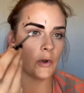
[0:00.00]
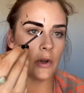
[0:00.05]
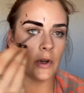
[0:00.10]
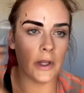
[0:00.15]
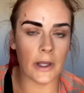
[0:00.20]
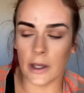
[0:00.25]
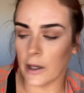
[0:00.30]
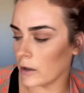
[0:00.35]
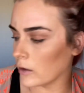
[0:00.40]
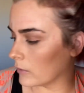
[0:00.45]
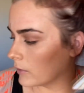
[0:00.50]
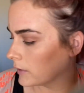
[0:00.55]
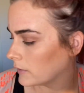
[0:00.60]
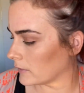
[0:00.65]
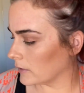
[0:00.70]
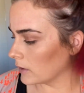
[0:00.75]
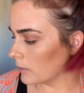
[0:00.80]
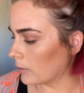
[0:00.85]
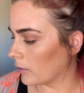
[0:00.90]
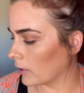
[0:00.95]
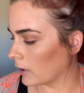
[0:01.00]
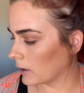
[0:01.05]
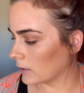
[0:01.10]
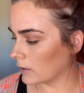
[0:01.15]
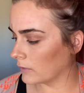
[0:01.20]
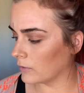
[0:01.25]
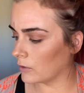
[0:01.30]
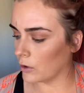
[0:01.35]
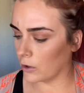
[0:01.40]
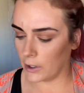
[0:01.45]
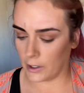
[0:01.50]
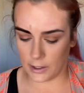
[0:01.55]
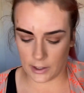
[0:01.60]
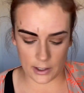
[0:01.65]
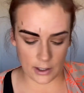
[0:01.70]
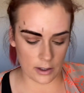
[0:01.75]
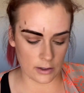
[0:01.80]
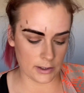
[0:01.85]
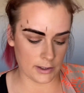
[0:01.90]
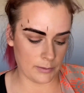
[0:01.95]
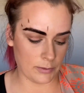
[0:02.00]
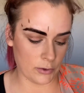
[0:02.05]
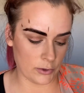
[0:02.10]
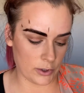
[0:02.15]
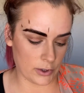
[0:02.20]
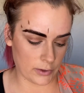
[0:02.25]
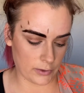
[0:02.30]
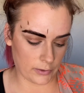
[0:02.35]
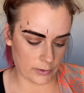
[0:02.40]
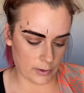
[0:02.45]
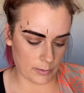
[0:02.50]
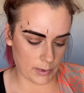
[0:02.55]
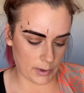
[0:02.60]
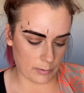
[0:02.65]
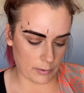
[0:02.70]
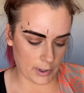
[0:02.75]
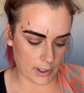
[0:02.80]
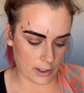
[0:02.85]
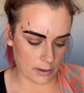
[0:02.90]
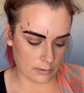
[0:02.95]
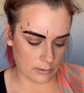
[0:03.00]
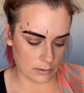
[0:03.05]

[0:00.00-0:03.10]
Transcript: to get the rest of the product I've got in here and just push it through my brow.